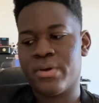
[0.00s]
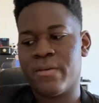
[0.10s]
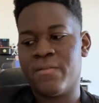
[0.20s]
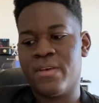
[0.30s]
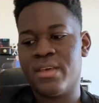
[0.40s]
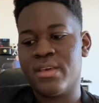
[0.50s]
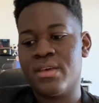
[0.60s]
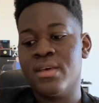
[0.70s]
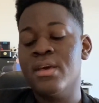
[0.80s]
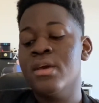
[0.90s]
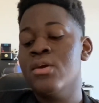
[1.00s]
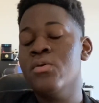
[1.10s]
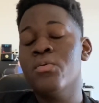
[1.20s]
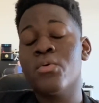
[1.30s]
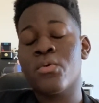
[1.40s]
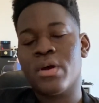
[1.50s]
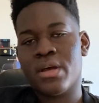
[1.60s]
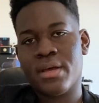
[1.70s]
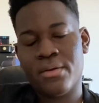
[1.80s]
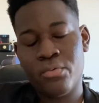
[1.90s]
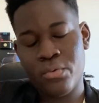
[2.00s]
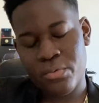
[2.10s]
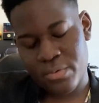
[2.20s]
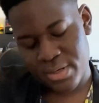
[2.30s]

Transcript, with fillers: I think, who who